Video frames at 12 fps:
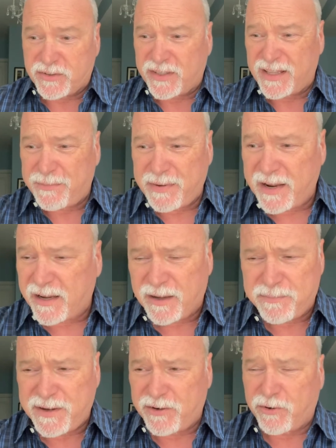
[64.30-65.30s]
and they make
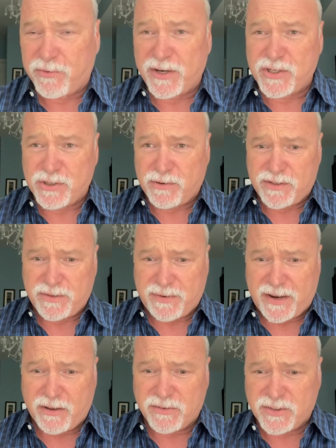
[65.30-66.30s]
a Pinot Grigio and
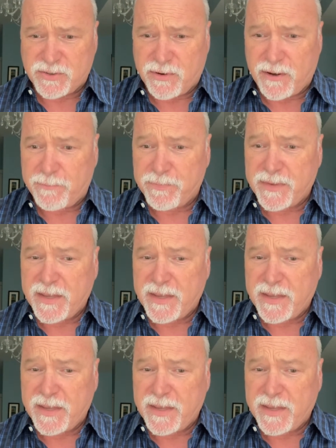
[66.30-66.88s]
something else as well.